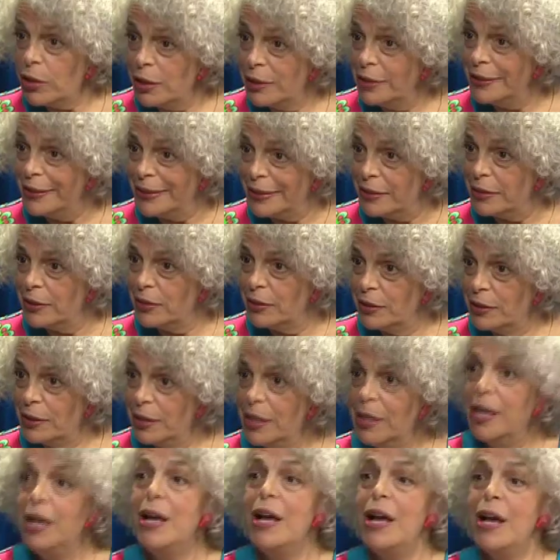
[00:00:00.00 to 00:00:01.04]
a little,
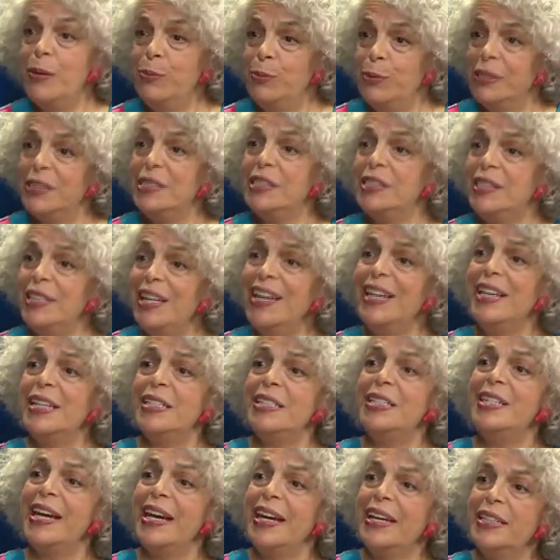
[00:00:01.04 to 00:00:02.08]
I would sing
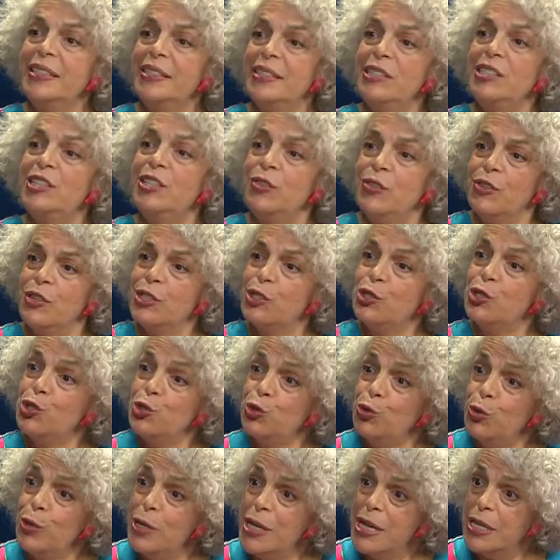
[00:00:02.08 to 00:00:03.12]
and dance in the
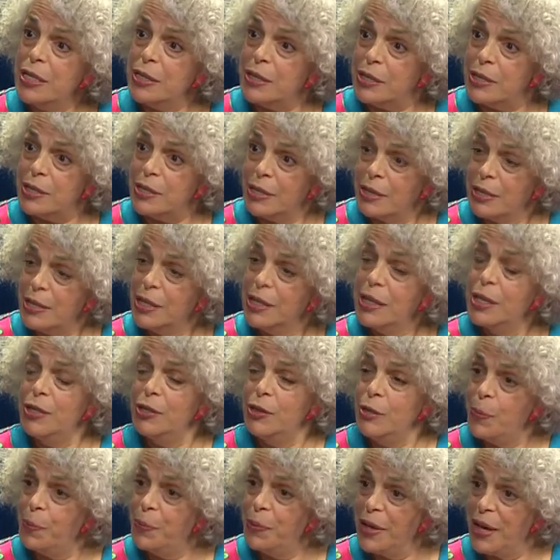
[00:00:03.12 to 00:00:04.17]
street
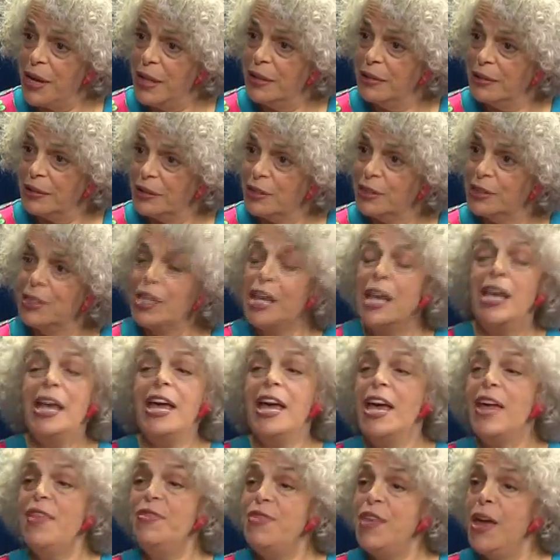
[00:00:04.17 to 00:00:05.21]
in the Bronx.
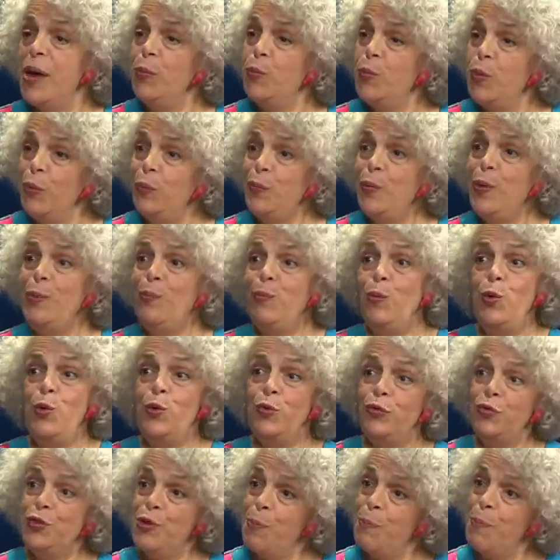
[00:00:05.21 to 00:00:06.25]
And then when we
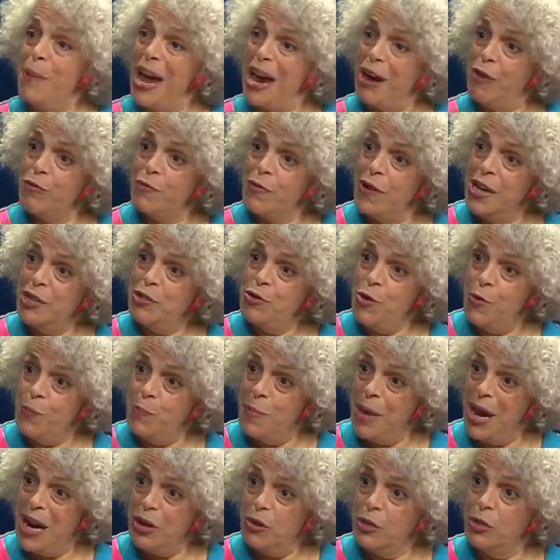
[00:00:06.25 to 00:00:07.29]
moved to Mount Rainier,
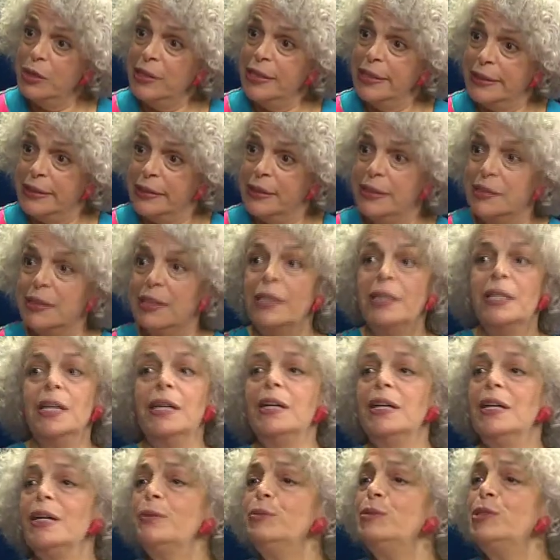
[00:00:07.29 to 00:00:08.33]
Maryland,
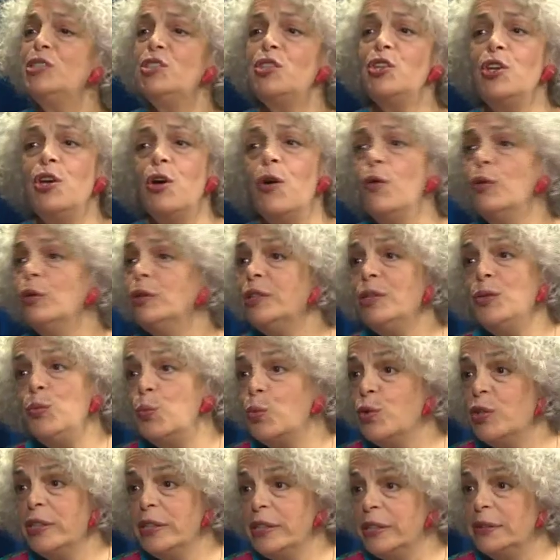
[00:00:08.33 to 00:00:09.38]
I was the only
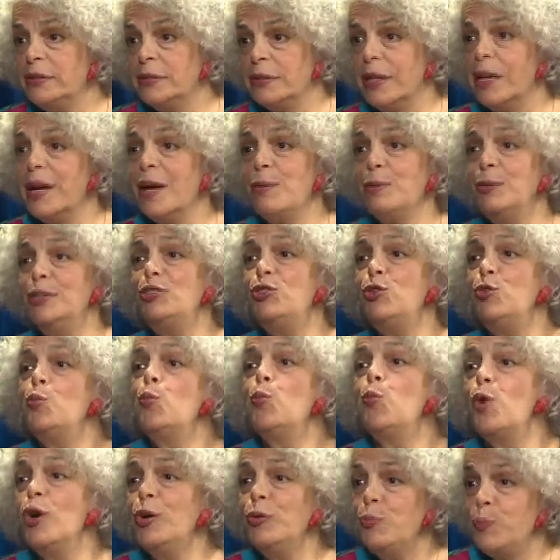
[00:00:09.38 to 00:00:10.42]
one. I would do
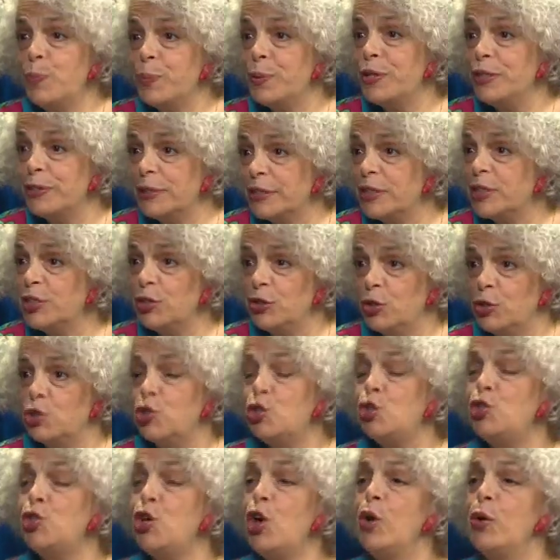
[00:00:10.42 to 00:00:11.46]
one person
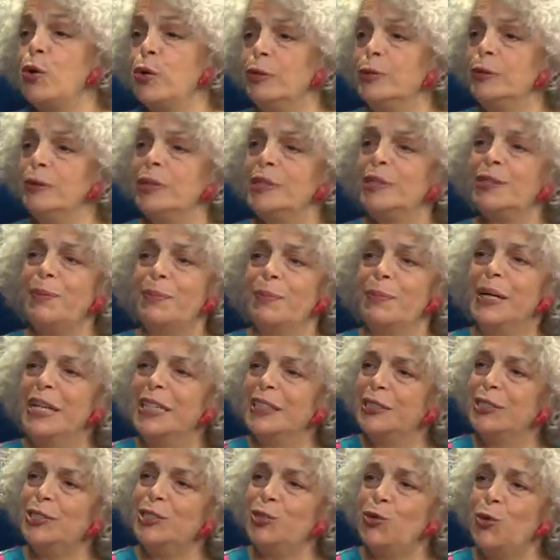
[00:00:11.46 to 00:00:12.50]
shows
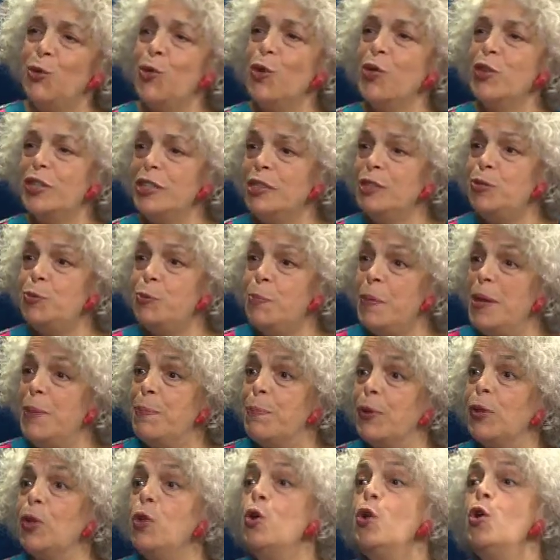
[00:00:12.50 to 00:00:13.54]
amongst all these
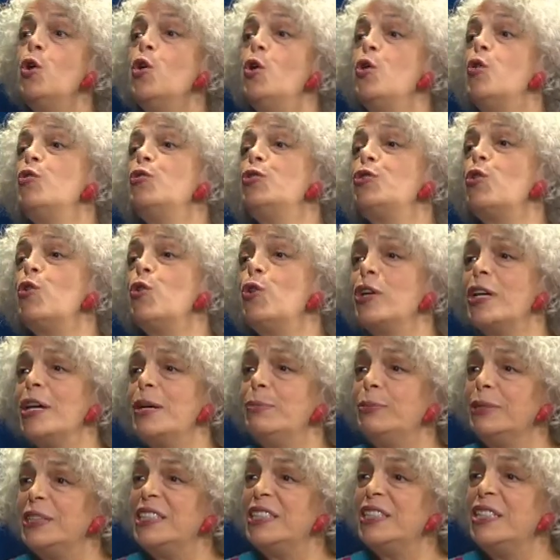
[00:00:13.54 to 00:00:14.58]
people what, who what, thought I
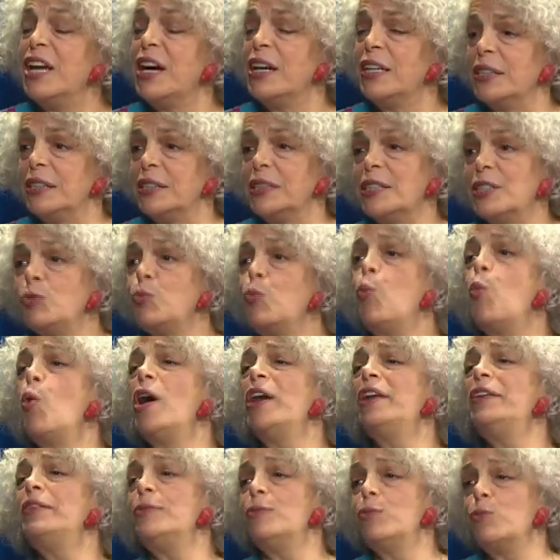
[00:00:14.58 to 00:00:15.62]
was nuts.
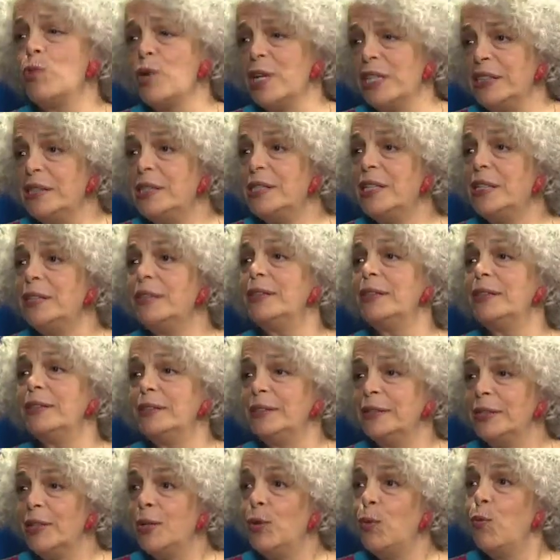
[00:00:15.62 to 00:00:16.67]
What, what was it?
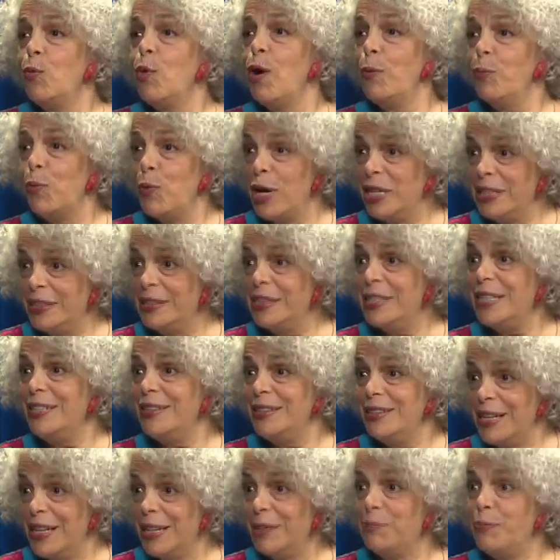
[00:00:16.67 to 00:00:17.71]
What was it
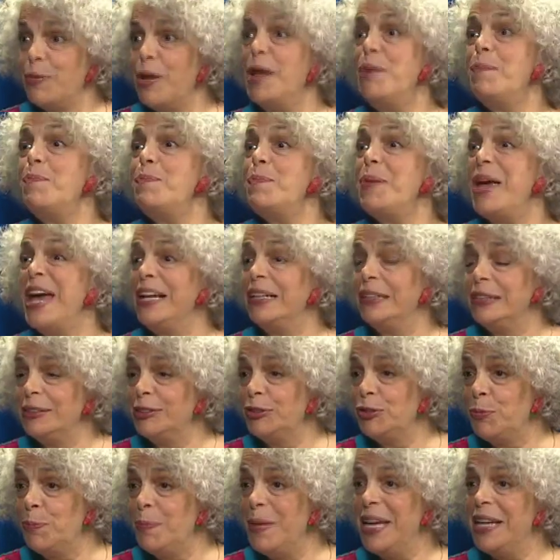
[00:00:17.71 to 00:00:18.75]
that
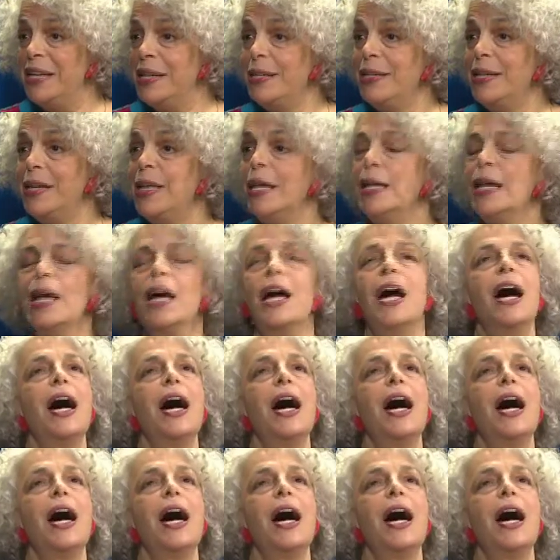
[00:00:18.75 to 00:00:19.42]
impelled me? Yeah.